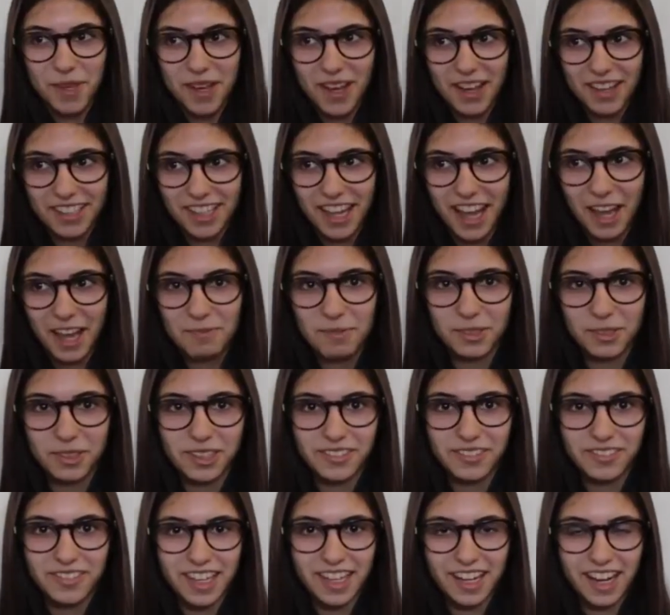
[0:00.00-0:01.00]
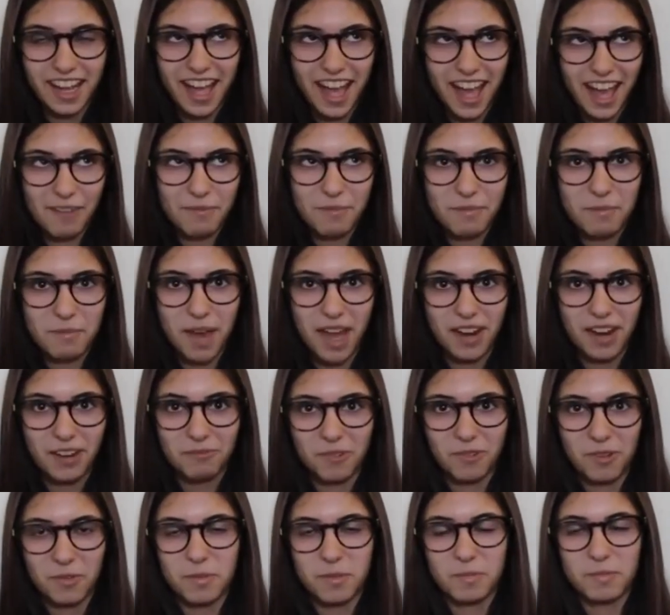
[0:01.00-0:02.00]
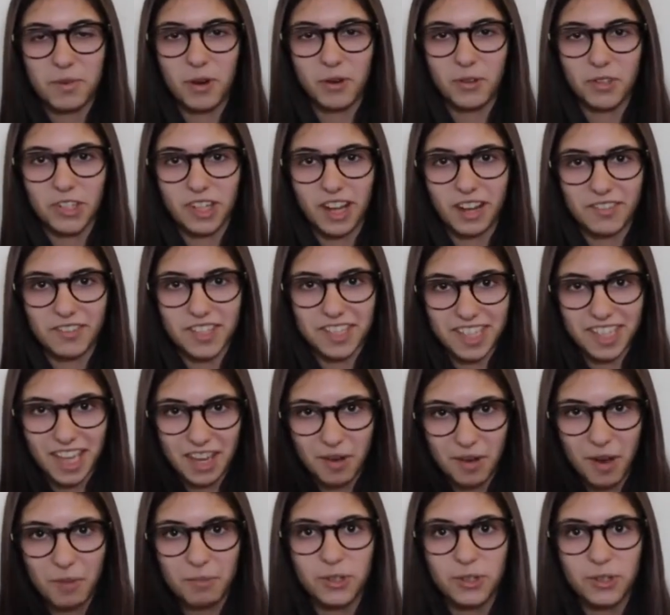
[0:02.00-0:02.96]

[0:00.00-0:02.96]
Because I believe that men and women both should have the same